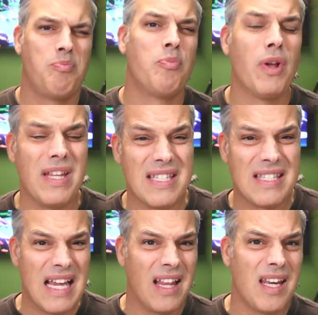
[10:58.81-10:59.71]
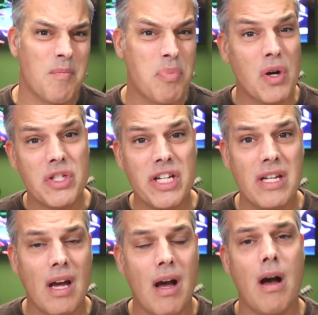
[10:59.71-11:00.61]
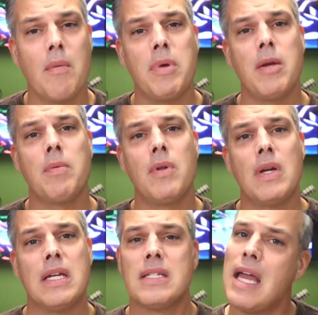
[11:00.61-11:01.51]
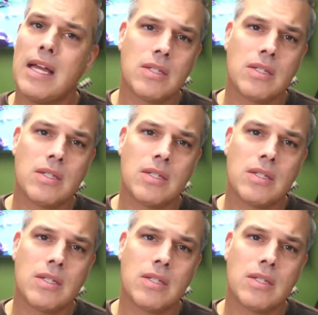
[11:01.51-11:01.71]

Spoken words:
really selling and pushing on people is to ask